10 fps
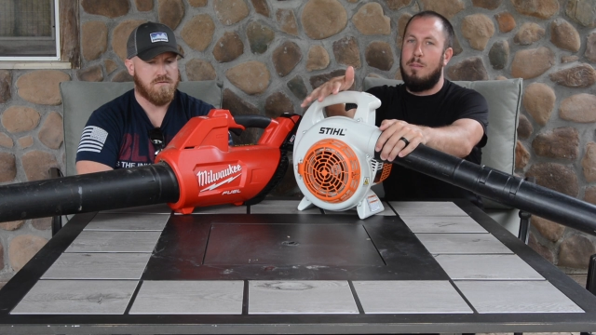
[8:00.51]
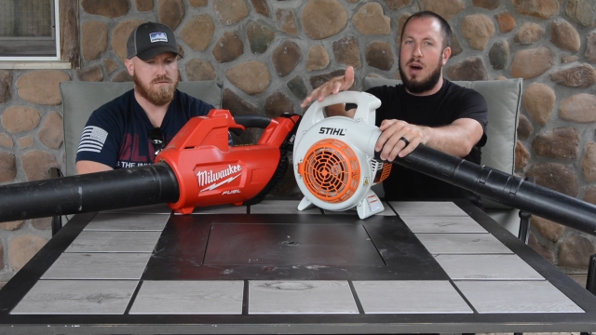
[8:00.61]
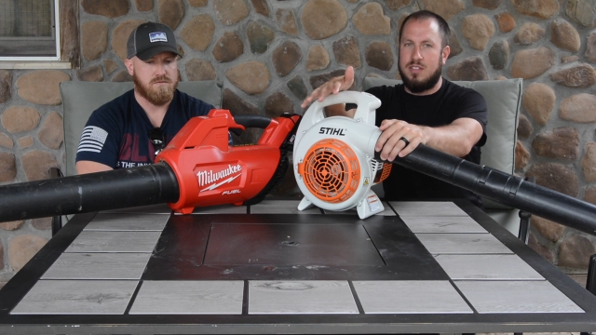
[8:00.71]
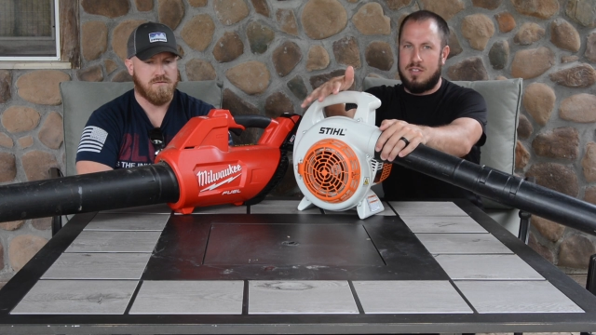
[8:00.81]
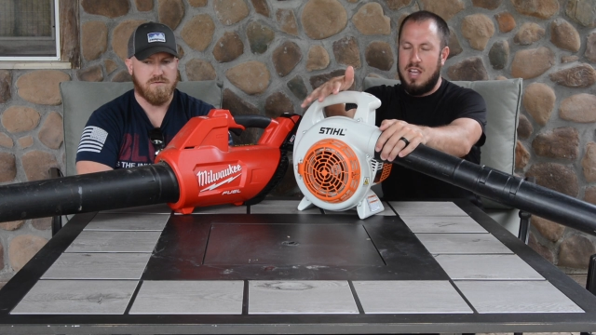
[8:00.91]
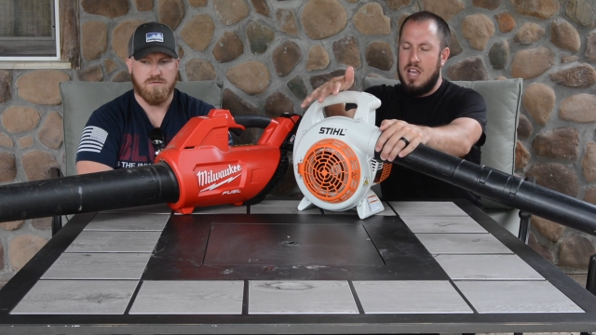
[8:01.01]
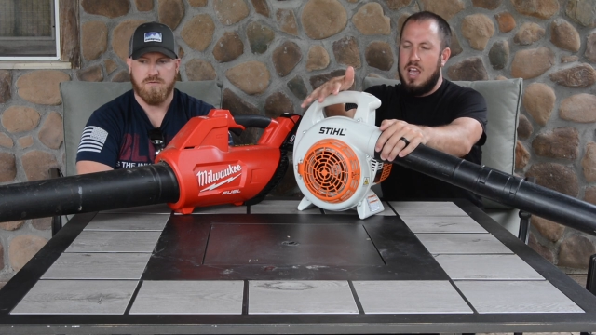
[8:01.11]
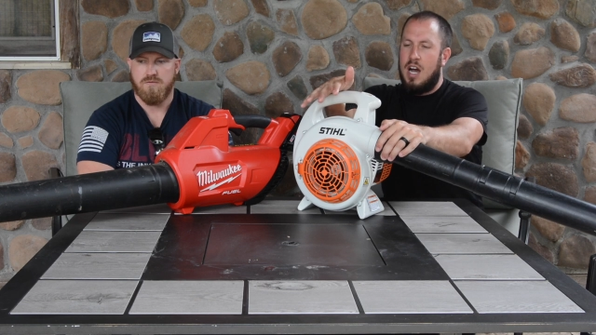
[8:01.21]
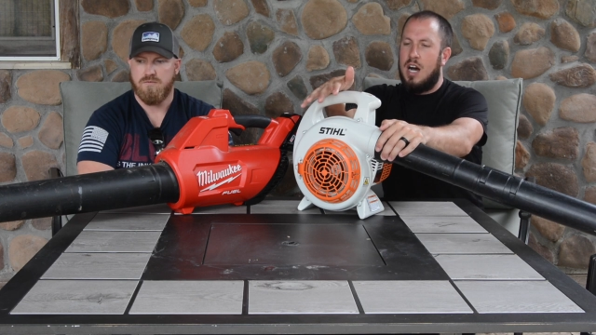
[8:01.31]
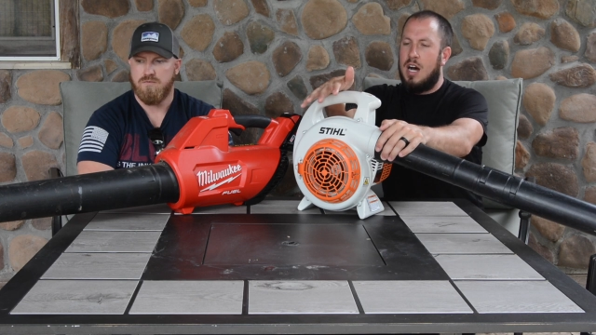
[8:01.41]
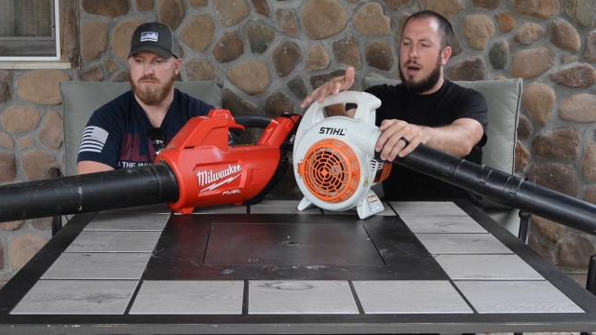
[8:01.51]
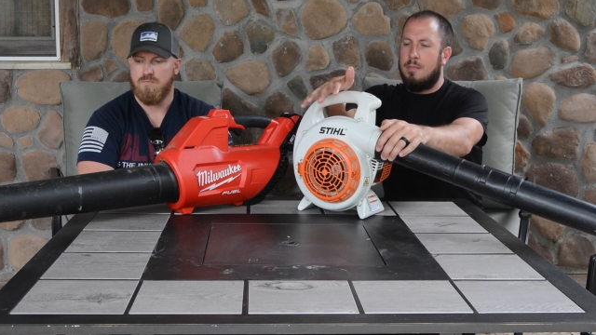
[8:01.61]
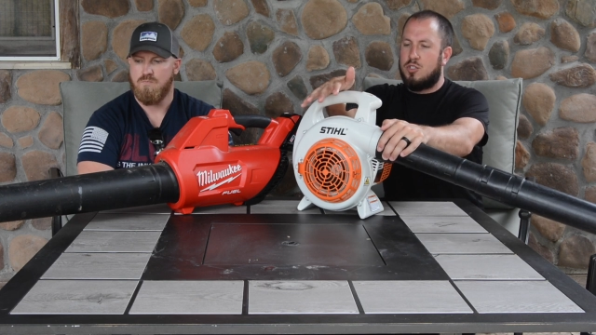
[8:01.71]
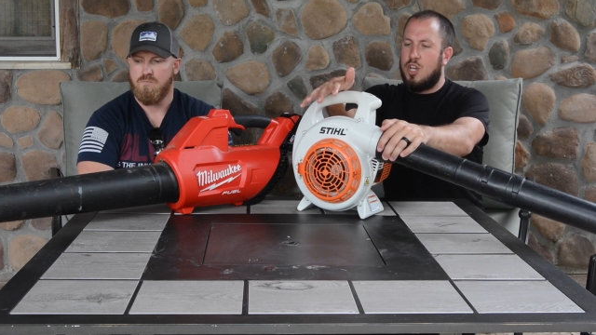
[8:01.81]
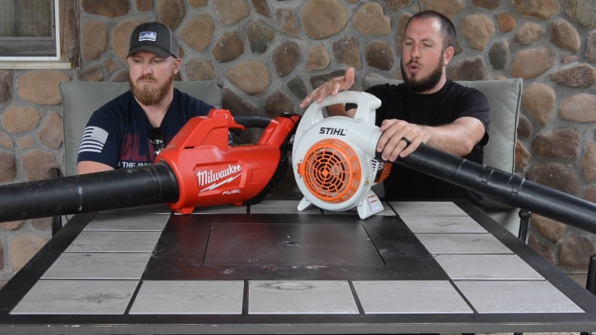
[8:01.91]
Speaker 1: months. Uh,
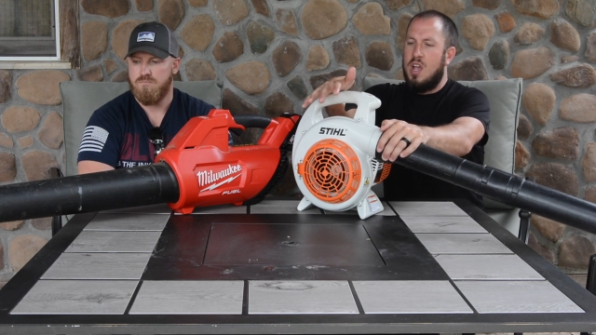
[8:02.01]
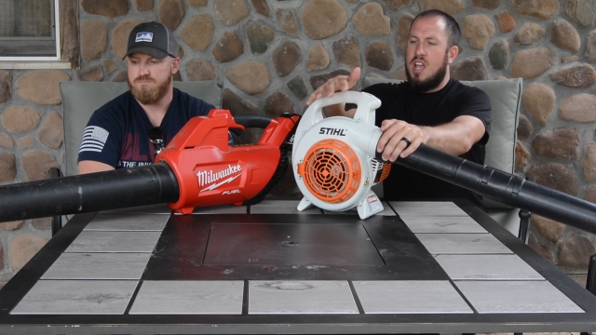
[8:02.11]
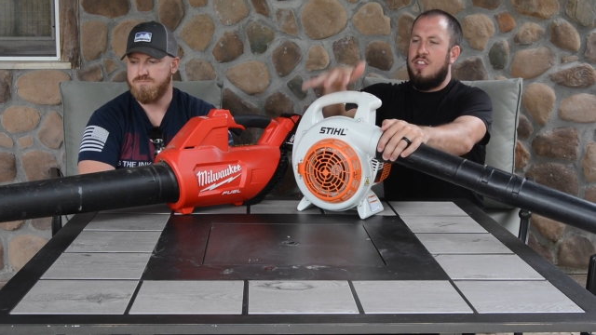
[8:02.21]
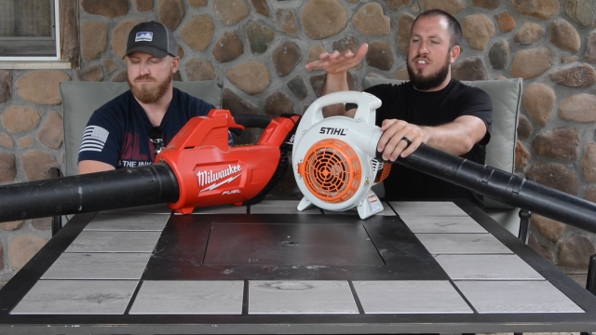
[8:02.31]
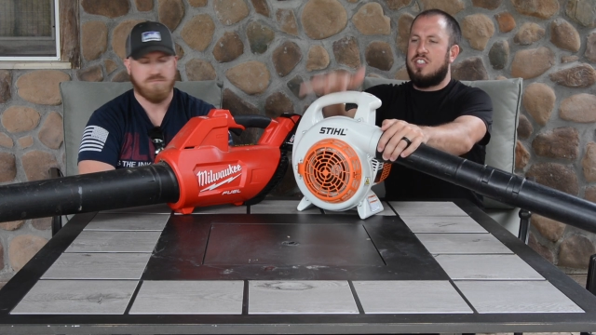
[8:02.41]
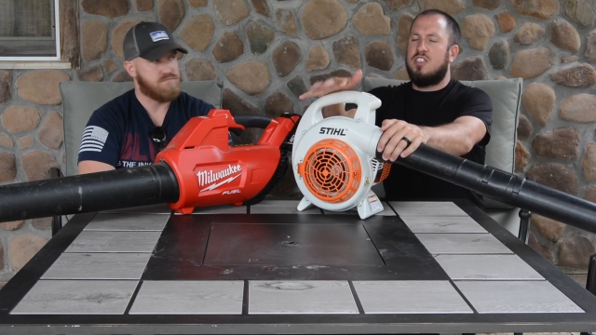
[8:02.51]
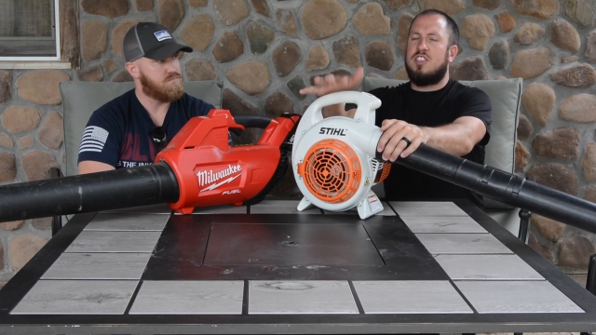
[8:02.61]
so this